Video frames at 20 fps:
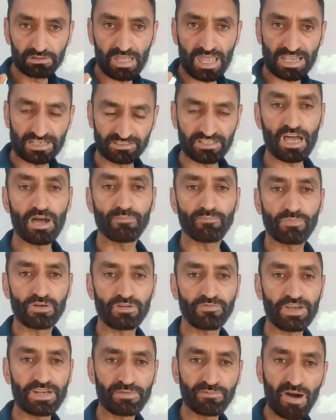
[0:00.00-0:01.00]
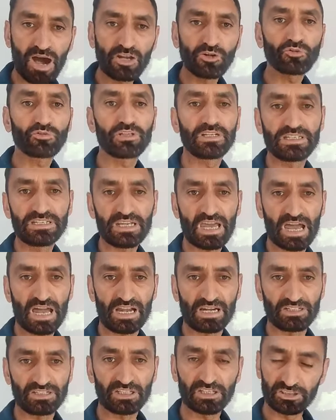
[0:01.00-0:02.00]
example very minutely
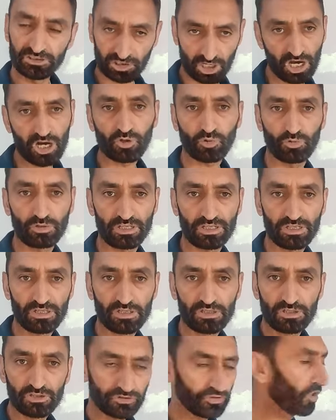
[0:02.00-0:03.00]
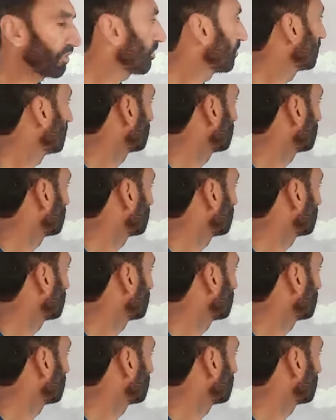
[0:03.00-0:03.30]
and thoroughly. So